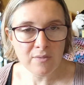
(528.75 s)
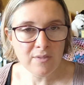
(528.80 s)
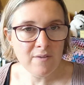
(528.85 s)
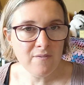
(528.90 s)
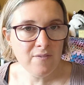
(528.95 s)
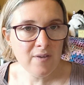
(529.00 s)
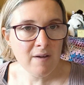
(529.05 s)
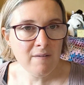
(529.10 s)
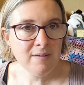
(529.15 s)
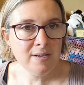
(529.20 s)
They're
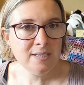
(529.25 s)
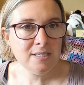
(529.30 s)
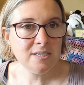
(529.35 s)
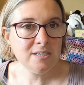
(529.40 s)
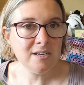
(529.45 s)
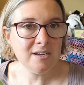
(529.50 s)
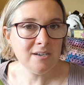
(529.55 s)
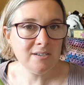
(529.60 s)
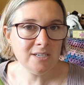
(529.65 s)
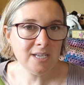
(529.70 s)
very
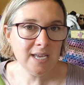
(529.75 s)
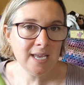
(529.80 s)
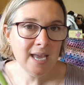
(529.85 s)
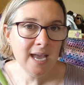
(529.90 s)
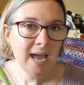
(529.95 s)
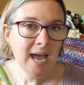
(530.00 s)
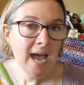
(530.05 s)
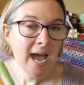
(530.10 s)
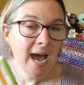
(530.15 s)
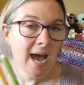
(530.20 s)
sturdy,
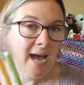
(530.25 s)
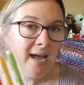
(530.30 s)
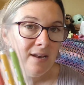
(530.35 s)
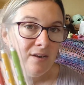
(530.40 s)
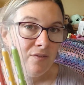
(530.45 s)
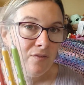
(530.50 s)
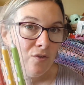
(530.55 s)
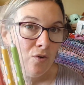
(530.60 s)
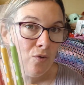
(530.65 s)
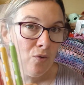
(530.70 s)

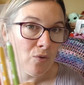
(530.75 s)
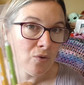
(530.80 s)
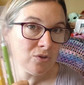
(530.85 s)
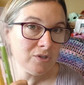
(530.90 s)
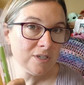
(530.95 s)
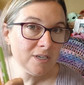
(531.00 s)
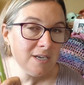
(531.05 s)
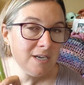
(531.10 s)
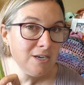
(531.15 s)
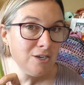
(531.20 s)
and of
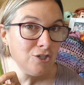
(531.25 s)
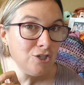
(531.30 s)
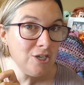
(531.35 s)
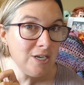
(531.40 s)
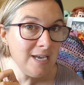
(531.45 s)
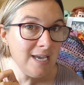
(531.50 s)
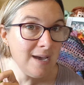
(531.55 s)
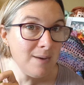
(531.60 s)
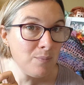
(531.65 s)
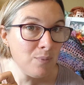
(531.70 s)
course
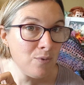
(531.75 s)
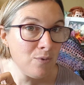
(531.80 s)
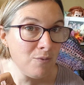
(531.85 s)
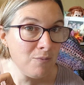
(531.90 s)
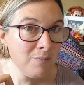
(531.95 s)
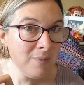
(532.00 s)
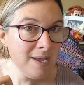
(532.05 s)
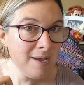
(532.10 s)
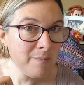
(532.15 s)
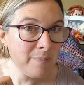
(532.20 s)
she
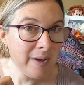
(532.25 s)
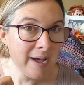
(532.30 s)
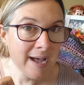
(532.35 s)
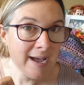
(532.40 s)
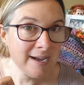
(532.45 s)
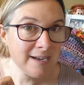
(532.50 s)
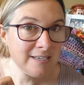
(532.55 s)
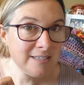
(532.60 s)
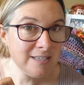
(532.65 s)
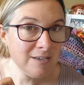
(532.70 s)
bought me a
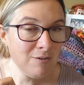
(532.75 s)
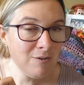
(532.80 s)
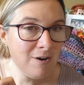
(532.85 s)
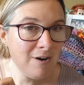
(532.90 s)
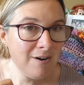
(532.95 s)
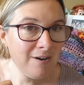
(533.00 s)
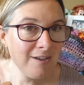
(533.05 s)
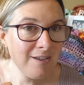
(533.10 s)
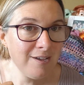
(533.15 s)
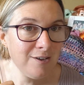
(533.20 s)
pack so
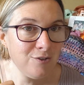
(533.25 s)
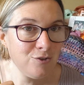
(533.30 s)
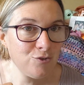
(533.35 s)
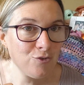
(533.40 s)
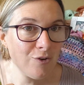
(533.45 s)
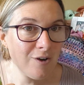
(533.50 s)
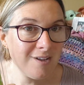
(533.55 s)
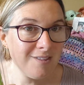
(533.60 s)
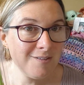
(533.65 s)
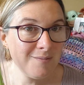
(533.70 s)
I could
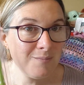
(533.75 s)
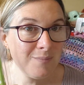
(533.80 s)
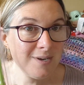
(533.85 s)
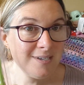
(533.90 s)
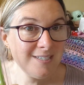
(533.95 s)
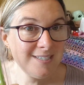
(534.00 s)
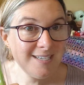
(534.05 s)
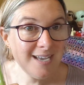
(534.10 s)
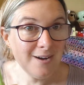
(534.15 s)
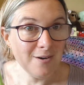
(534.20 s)
try them
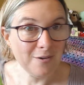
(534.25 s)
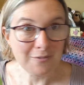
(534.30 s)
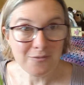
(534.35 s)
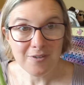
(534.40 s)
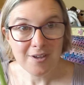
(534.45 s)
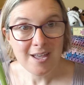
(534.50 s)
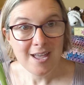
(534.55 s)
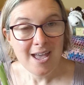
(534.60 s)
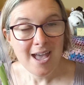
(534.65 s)
myself,